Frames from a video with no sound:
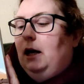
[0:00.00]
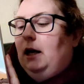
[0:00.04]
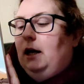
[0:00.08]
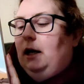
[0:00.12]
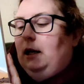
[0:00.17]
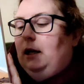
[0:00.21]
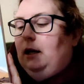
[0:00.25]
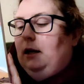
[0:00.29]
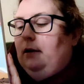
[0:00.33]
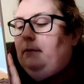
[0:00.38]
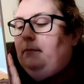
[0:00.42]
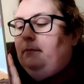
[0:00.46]

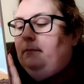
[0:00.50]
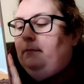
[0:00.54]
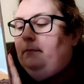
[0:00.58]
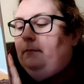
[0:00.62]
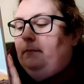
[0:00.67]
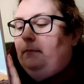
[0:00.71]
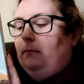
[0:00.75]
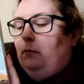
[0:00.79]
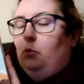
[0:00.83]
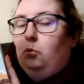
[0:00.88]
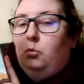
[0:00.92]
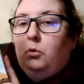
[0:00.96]

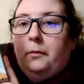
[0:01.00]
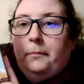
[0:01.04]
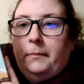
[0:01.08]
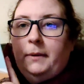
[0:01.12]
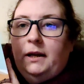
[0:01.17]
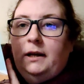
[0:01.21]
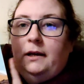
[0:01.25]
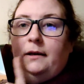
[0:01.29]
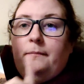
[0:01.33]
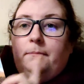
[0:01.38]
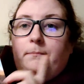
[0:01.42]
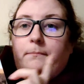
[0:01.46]

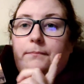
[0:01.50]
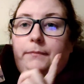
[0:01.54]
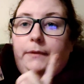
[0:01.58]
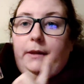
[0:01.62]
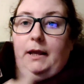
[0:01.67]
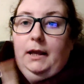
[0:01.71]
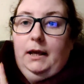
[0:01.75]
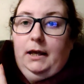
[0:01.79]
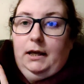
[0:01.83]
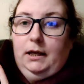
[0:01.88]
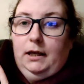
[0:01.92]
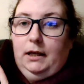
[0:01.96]
woman.
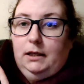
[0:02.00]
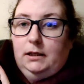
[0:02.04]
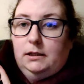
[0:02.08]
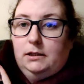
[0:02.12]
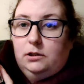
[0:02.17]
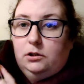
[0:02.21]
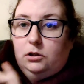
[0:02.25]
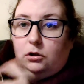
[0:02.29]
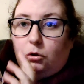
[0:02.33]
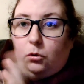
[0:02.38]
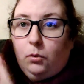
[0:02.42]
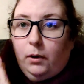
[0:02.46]

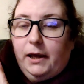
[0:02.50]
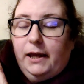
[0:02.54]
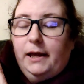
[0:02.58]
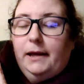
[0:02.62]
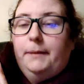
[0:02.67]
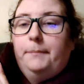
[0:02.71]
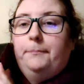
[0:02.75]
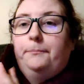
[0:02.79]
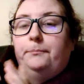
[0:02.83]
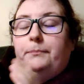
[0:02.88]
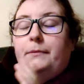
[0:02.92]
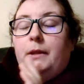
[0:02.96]
It's
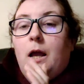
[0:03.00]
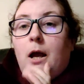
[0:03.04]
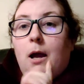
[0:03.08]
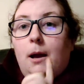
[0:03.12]
queer,